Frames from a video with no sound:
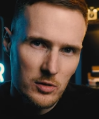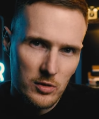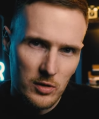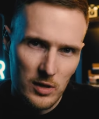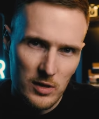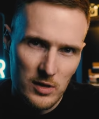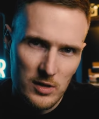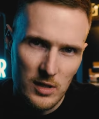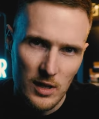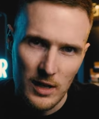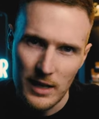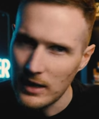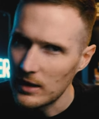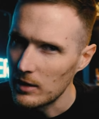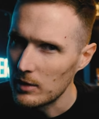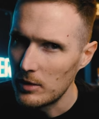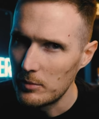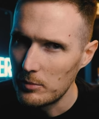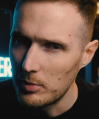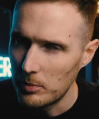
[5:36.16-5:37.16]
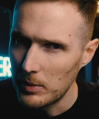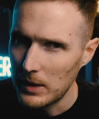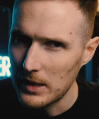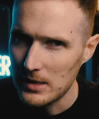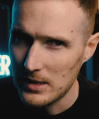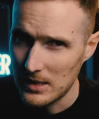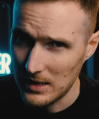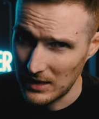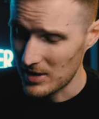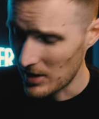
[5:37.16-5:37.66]
trust a little lump of
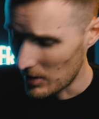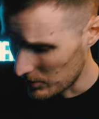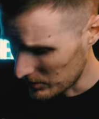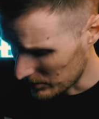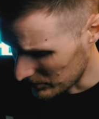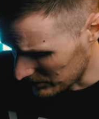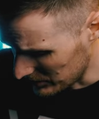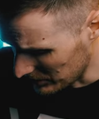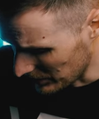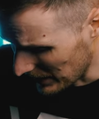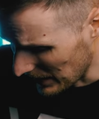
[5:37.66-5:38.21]
plastic to hold onto your